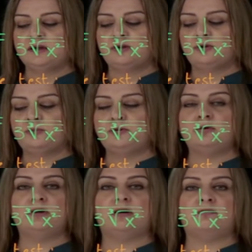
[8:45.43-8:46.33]
Cube
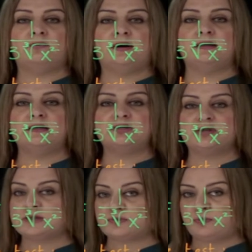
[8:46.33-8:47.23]
root of 1 is
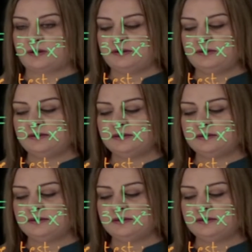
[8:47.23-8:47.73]
just 1.